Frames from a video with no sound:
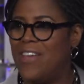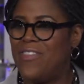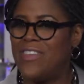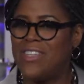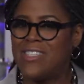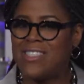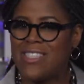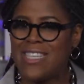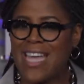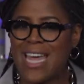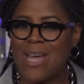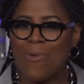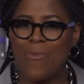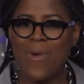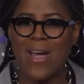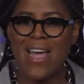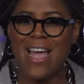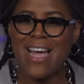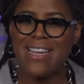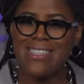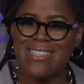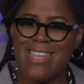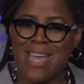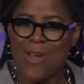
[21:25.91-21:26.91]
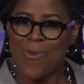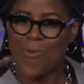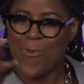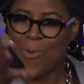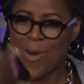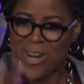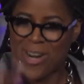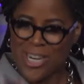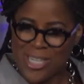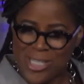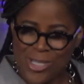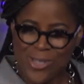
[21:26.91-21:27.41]
In the same way I say,
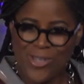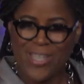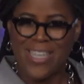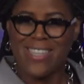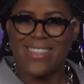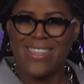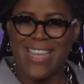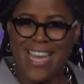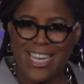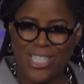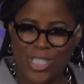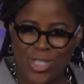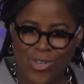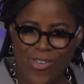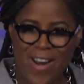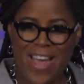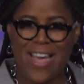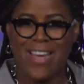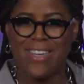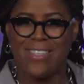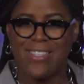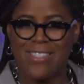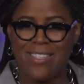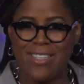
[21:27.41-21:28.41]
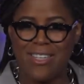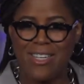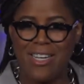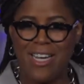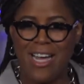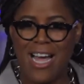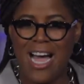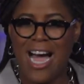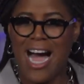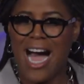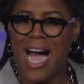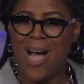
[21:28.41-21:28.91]
where did you get that dress?
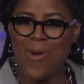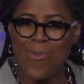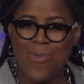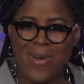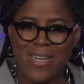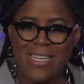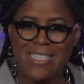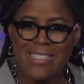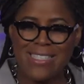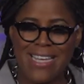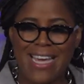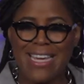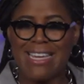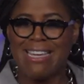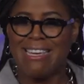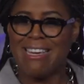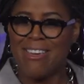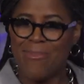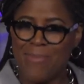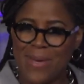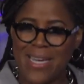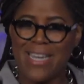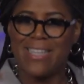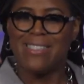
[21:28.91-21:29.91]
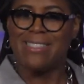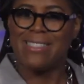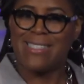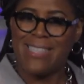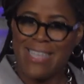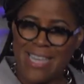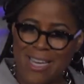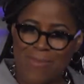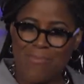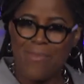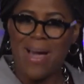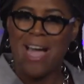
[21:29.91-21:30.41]
I want to say, give me a
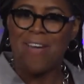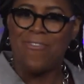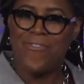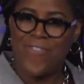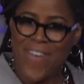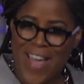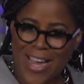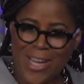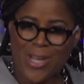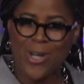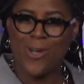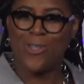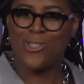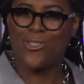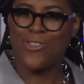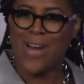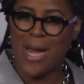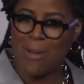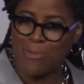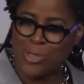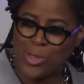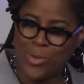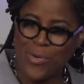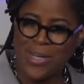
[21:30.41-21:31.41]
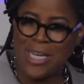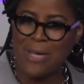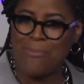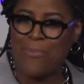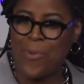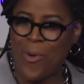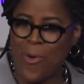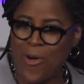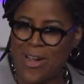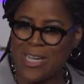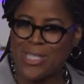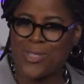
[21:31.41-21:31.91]
tip. My FICO dropped 20
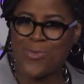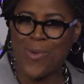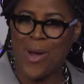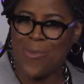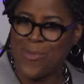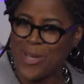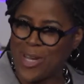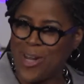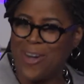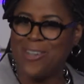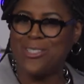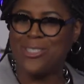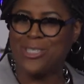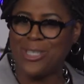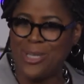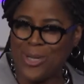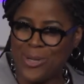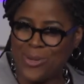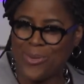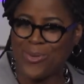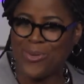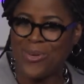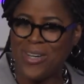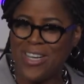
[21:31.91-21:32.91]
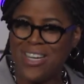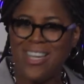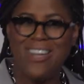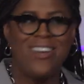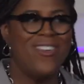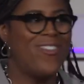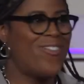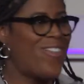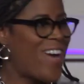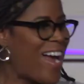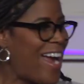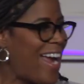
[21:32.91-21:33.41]
points. What we gonna do,
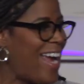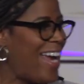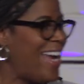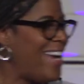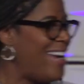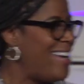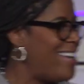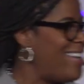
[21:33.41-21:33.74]
right?